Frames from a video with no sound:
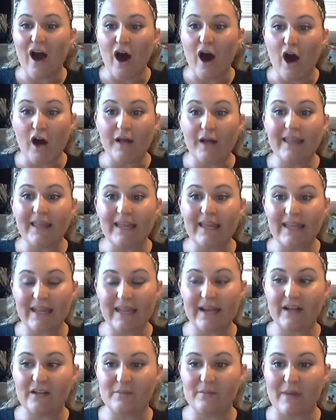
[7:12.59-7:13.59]
All I
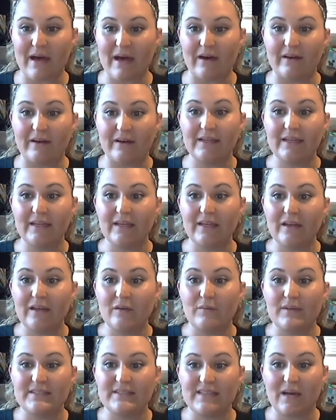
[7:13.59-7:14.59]
cared about
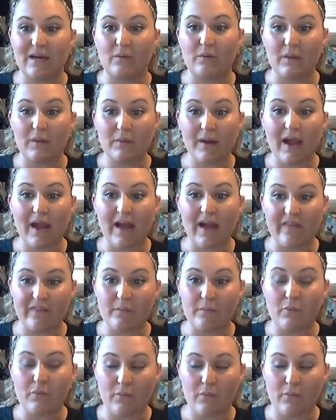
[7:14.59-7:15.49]
was that we were at the